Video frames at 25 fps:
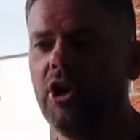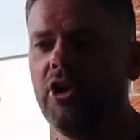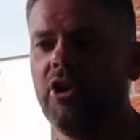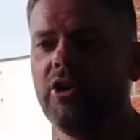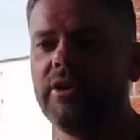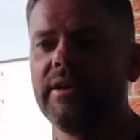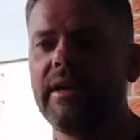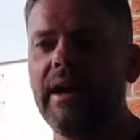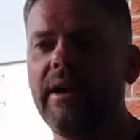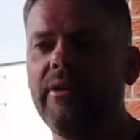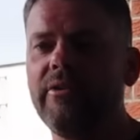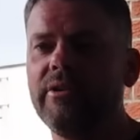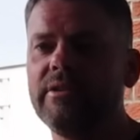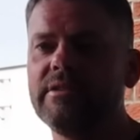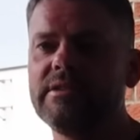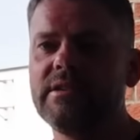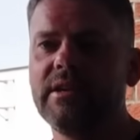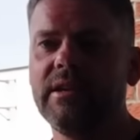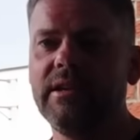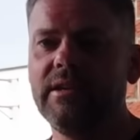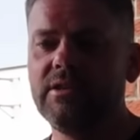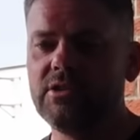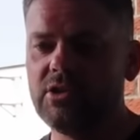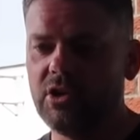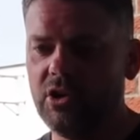And I
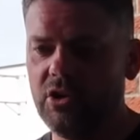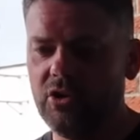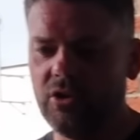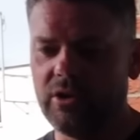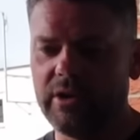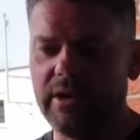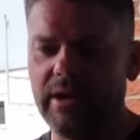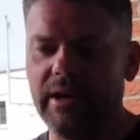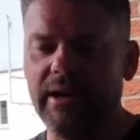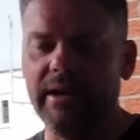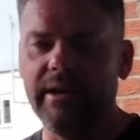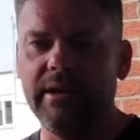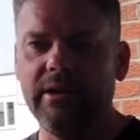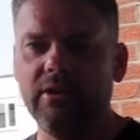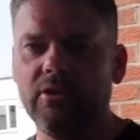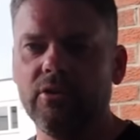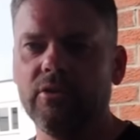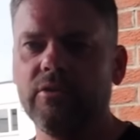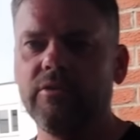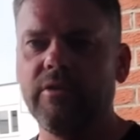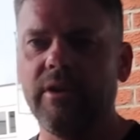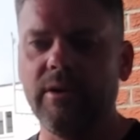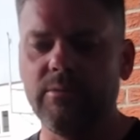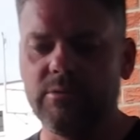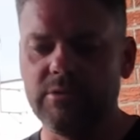guarantee to look at it
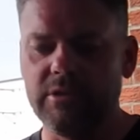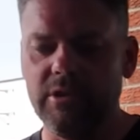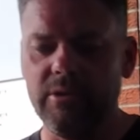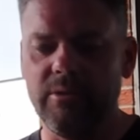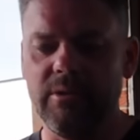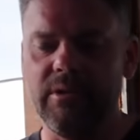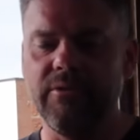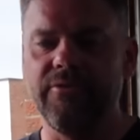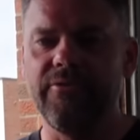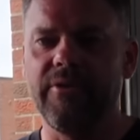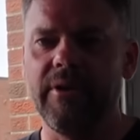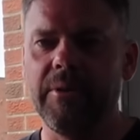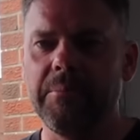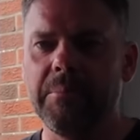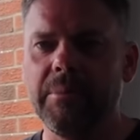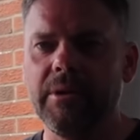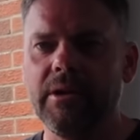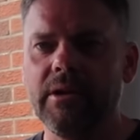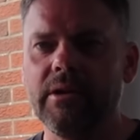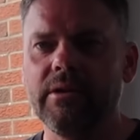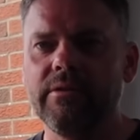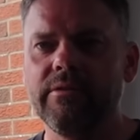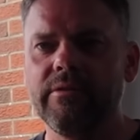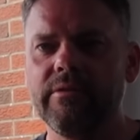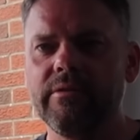looks absolutely
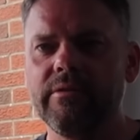fabulous.